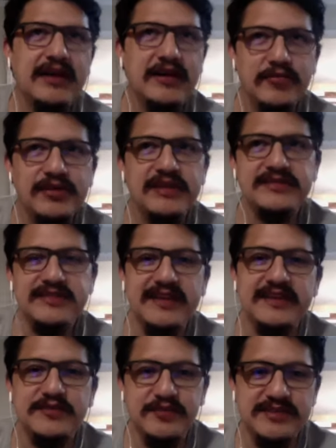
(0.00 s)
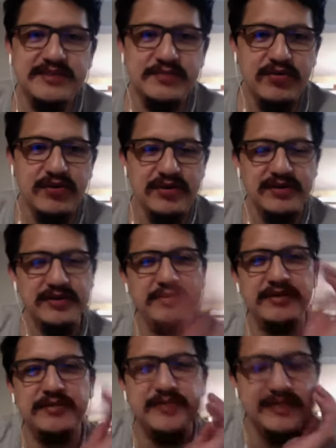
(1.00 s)
of reassess what's important, you know what
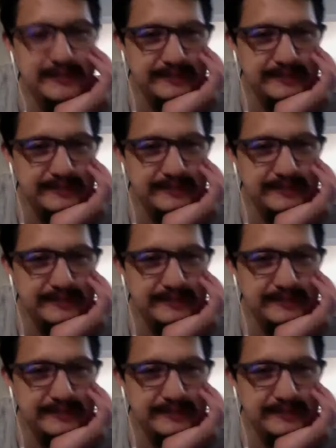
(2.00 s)
I mean?